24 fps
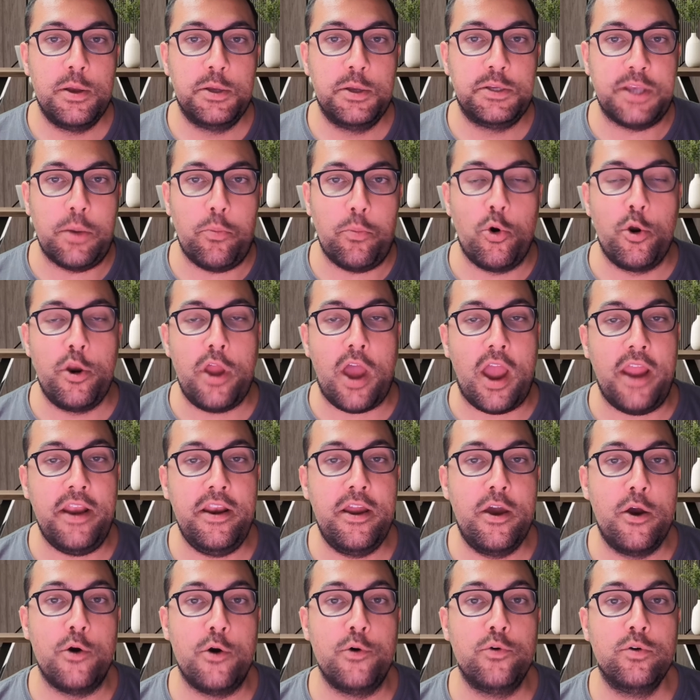Someone I
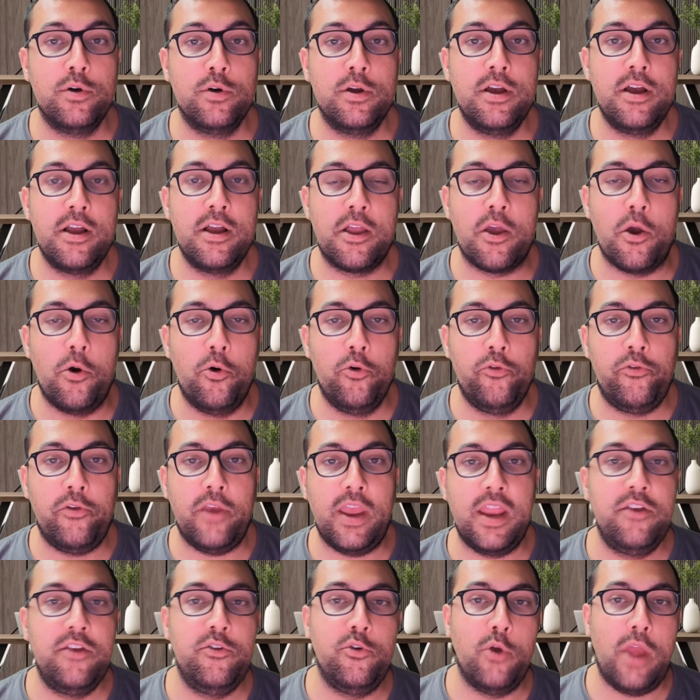know goes
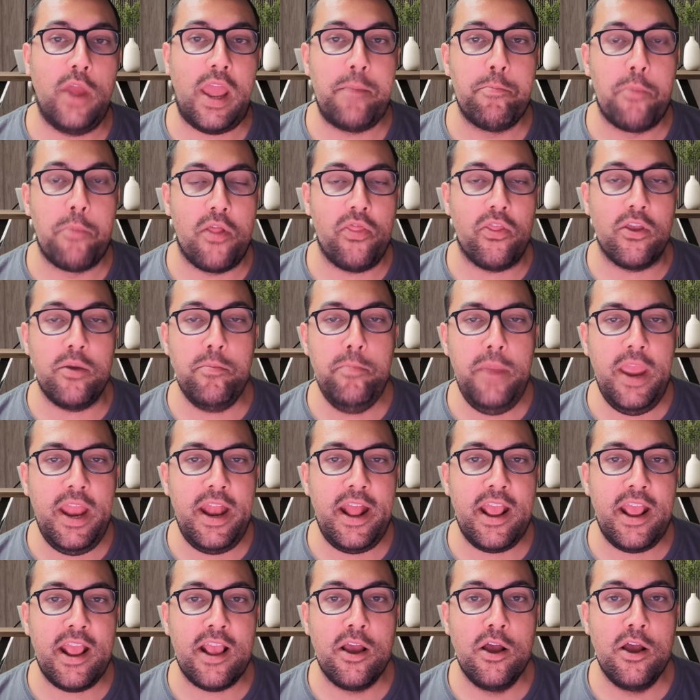into a monthly
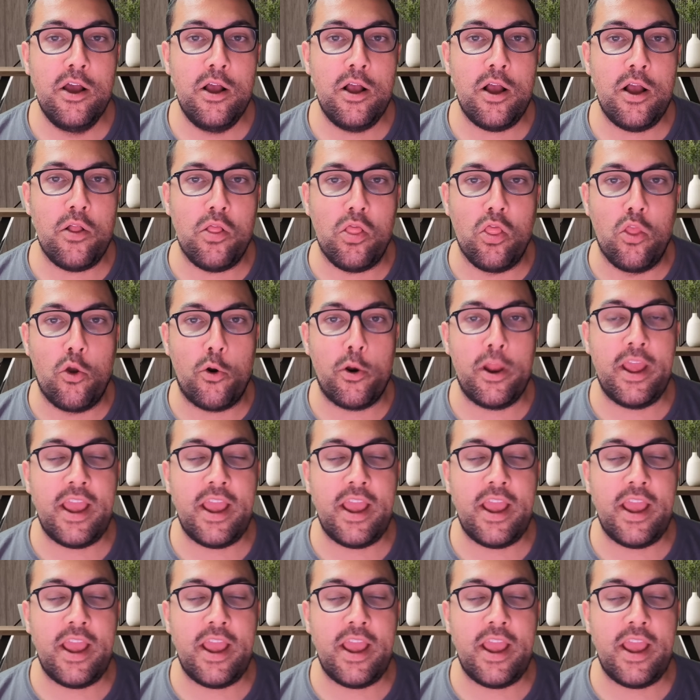meeting learning